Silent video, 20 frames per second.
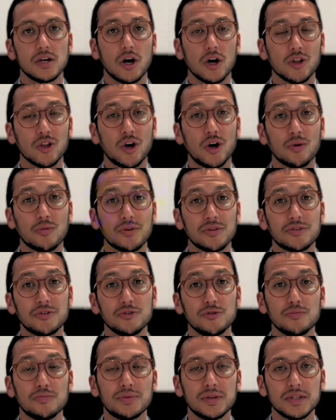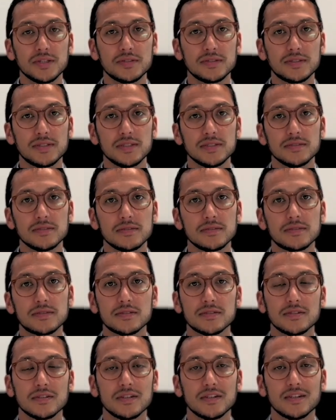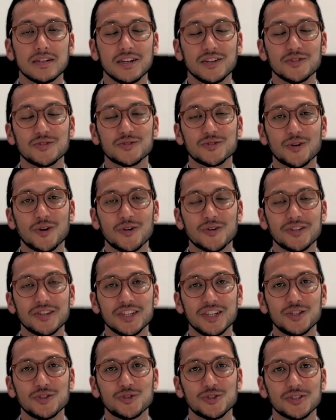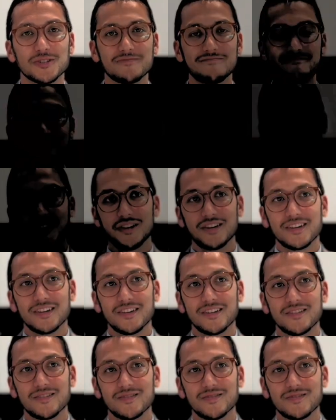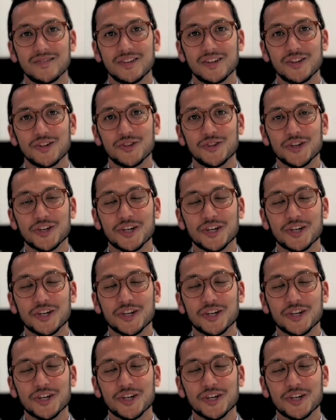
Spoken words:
along with new pistons installed in the engine. The